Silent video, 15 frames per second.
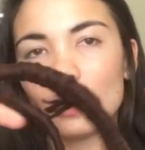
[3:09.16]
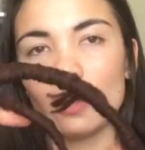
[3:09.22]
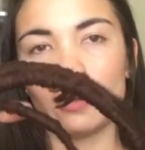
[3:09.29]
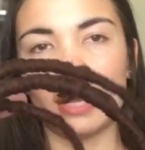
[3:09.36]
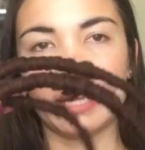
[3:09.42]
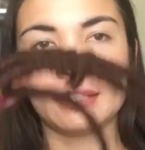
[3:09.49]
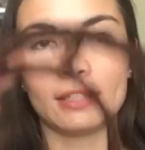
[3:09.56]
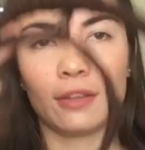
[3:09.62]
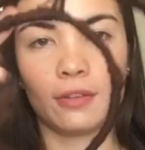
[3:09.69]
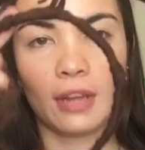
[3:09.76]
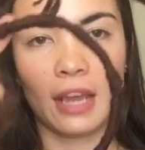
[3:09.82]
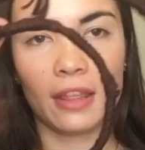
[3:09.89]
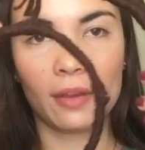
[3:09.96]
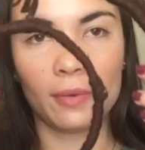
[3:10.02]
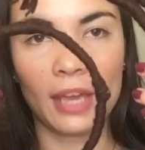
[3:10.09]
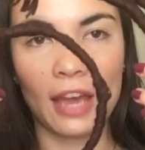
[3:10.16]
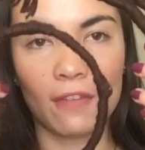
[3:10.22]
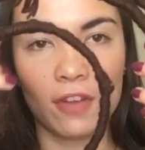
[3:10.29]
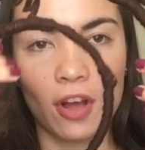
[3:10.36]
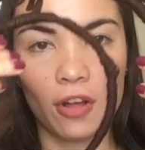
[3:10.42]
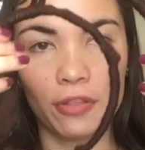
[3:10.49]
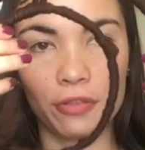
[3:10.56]
Okay, so now that we have
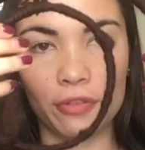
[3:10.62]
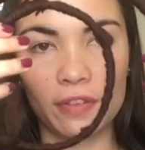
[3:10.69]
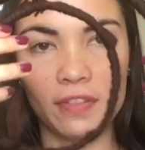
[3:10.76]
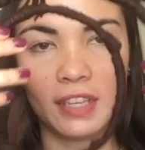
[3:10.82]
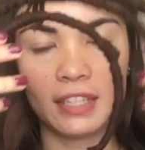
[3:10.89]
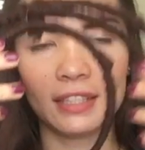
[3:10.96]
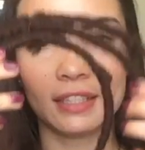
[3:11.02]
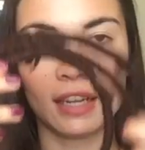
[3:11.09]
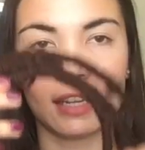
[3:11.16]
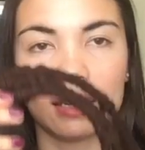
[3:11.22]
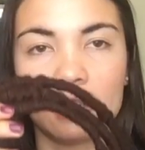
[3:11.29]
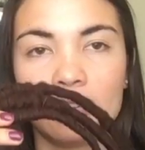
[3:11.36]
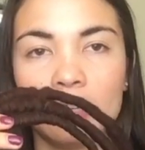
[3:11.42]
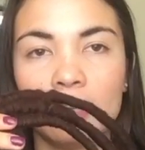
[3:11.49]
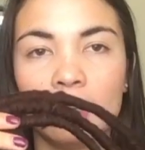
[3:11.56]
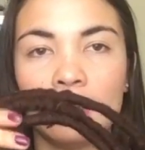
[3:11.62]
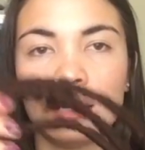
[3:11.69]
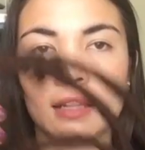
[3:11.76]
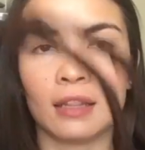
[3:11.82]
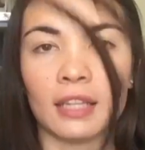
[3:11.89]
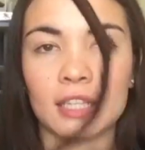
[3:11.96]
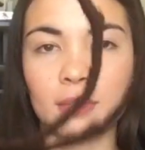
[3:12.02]
all 3 of these done,
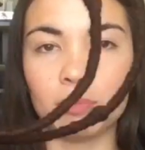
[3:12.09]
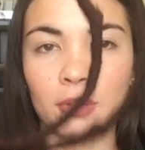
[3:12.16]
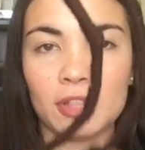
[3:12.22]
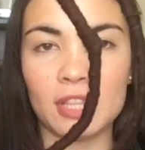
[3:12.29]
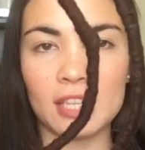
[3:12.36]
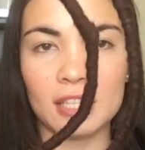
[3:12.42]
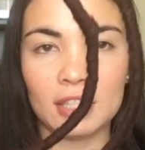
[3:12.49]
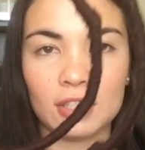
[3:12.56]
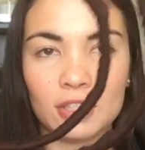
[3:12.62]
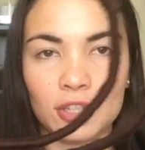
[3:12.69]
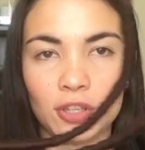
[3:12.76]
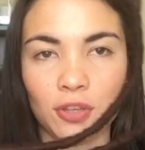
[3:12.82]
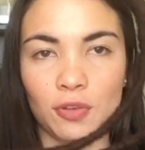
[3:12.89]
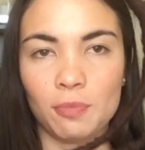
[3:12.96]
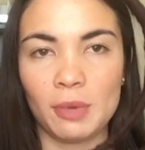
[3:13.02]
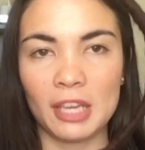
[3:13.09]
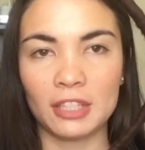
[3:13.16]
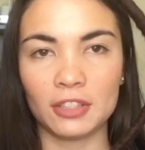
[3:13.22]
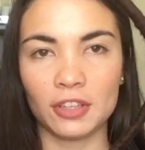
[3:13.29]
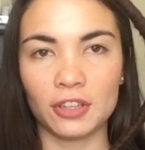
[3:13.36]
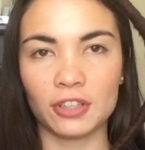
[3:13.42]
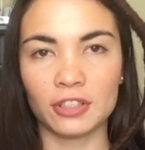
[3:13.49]
let's put these 2 big
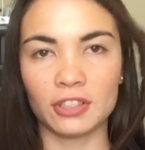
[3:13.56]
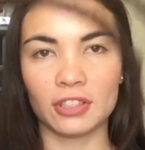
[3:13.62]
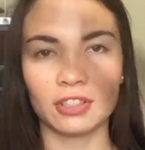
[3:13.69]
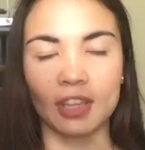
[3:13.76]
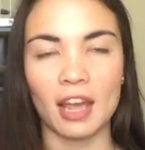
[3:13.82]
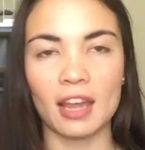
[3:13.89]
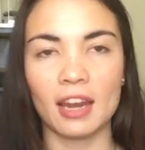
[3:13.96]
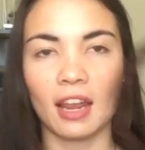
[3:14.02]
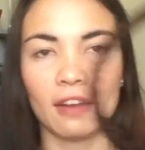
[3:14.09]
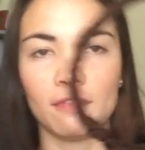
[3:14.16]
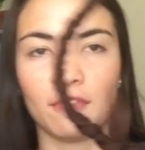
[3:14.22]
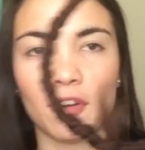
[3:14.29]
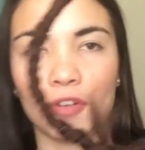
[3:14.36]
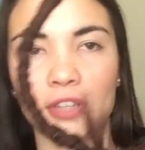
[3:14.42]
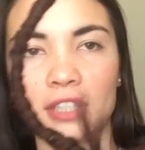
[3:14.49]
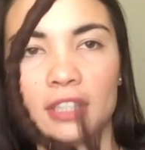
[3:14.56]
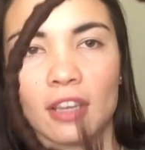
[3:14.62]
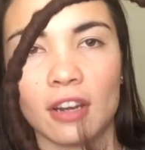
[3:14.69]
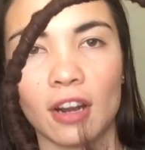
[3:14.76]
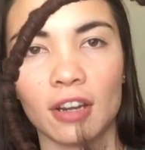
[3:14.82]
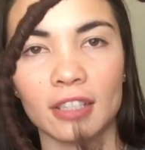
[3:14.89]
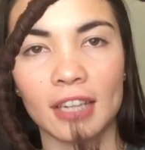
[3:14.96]
circles aside and focus on
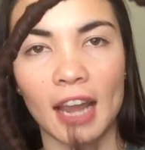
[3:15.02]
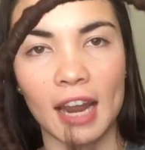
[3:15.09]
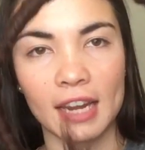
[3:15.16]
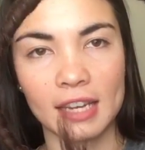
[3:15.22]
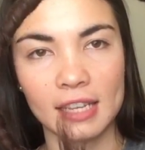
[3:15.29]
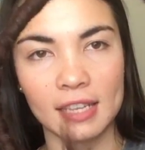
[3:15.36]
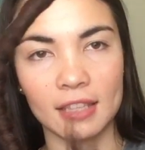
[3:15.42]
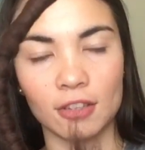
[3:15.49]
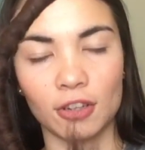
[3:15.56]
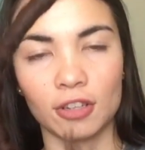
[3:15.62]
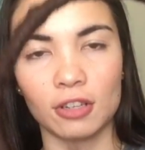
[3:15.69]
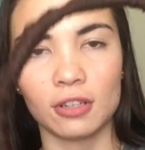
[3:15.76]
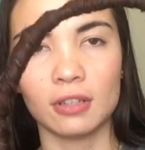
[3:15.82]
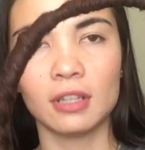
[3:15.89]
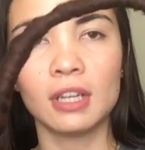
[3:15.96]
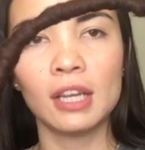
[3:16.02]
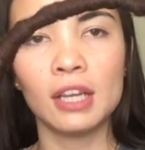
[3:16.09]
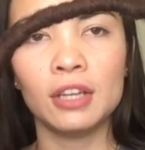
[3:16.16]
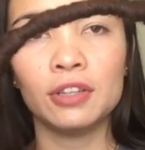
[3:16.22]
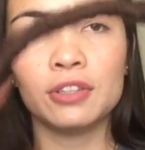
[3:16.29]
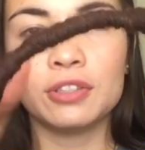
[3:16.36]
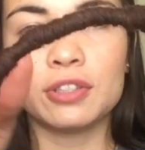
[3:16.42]
our tiny circle.
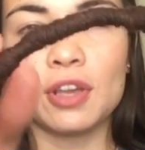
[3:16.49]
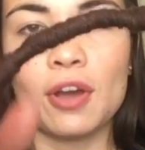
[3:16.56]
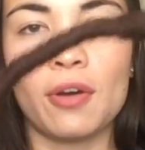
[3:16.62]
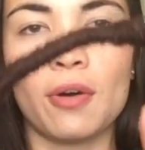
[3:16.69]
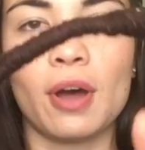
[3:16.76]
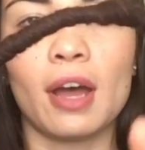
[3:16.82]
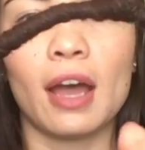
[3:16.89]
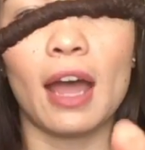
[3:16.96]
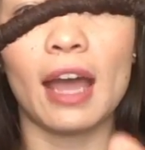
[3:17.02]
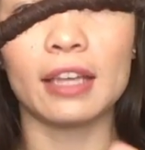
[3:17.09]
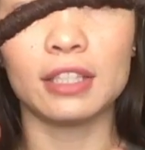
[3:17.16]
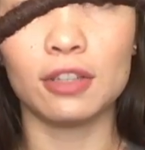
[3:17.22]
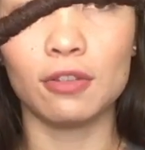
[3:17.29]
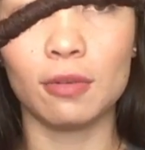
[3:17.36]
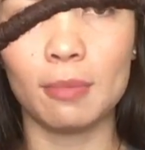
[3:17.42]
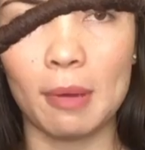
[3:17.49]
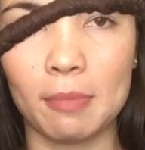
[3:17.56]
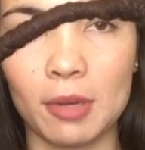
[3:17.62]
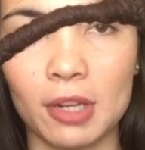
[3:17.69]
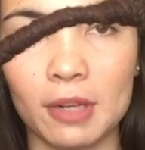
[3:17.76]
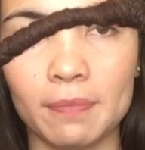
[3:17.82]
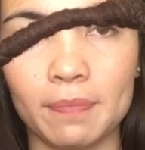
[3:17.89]
So as you
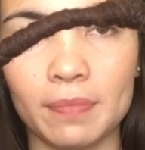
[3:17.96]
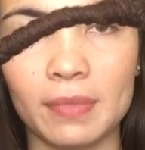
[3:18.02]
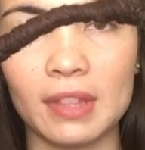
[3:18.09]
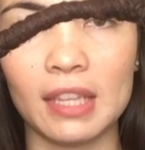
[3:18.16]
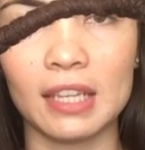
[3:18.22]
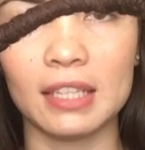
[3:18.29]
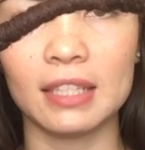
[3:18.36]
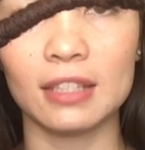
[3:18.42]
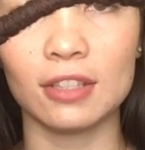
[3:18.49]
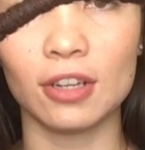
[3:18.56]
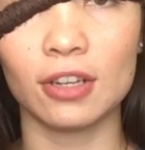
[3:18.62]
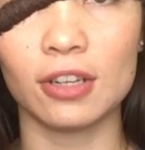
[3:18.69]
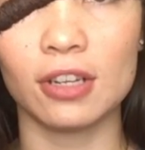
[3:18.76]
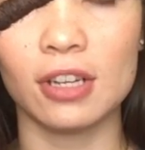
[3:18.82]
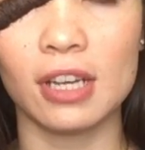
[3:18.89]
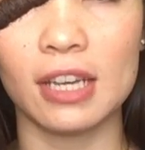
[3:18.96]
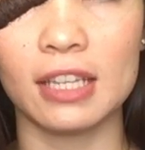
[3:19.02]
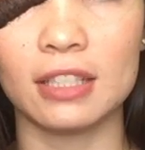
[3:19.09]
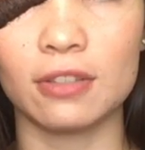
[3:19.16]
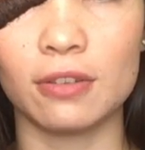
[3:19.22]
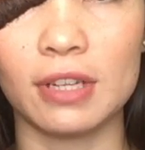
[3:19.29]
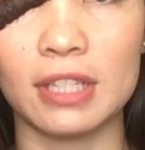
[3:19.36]
remember, this circle is
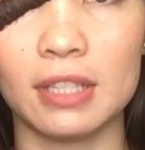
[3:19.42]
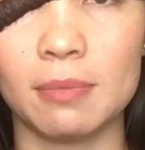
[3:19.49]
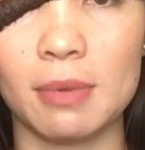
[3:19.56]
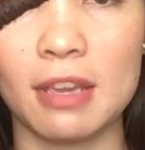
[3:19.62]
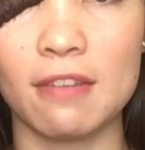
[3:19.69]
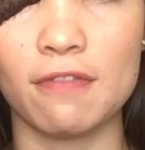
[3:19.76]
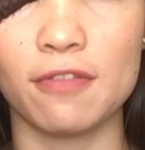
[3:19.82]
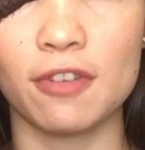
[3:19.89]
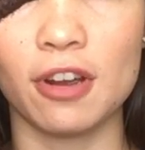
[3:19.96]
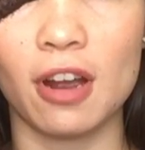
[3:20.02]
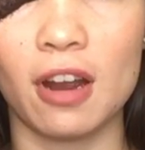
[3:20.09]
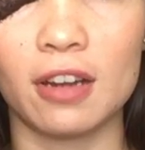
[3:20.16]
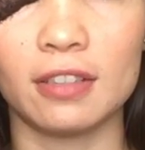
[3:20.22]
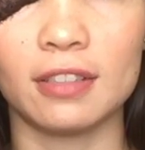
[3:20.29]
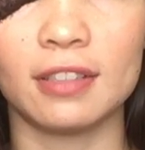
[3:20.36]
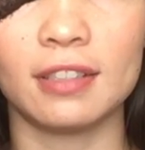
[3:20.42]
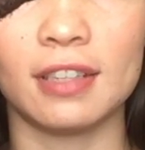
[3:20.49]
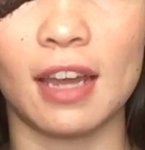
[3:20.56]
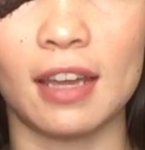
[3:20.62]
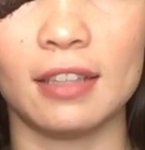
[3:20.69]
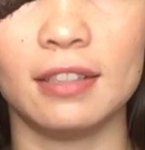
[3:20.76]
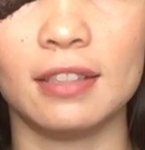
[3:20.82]
going to be for our
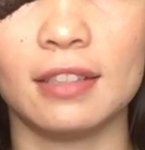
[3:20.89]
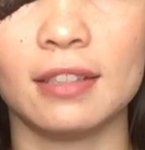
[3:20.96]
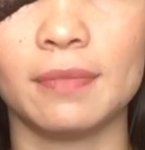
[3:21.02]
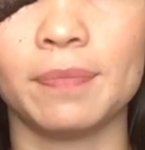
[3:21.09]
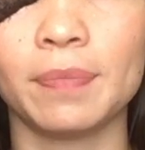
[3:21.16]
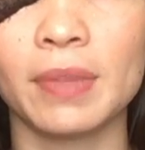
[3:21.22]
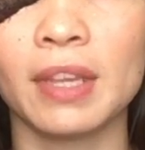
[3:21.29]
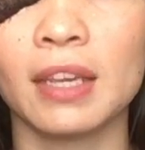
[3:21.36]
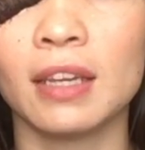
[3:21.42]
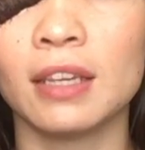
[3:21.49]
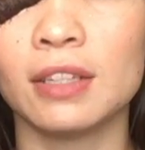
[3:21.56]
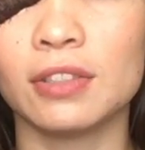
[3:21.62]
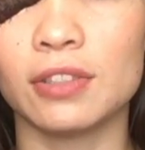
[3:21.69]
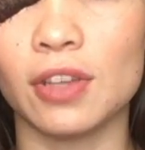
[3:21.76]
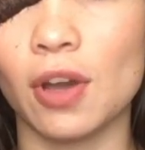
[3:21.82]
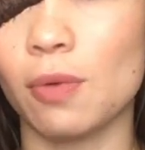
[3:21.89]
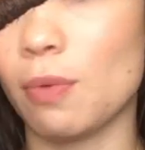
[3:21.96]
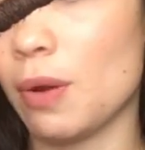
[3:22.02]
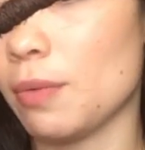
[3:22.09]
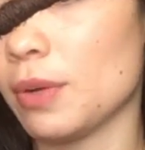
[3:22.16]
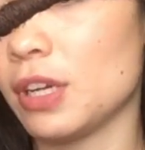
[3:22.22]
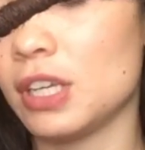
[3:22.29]
studs. So
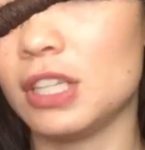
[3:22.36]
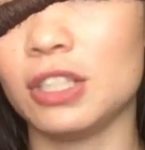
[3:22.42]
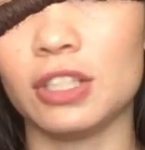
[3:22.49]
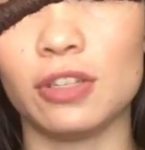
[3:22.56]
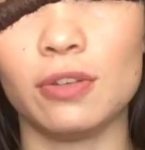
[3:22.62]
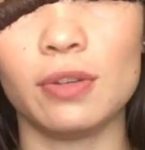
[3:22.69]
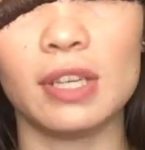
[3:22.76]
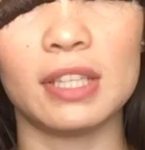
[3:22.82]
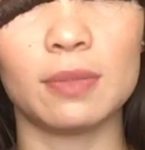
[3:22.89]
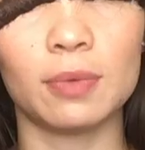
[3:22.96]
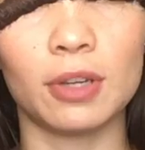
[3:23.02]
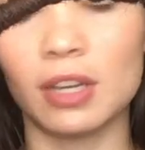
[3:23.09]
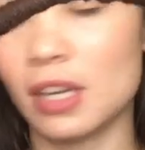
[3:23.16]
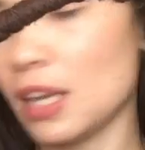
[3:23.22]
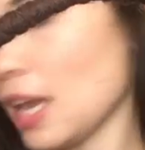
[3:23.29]
what we're going to do is we're going to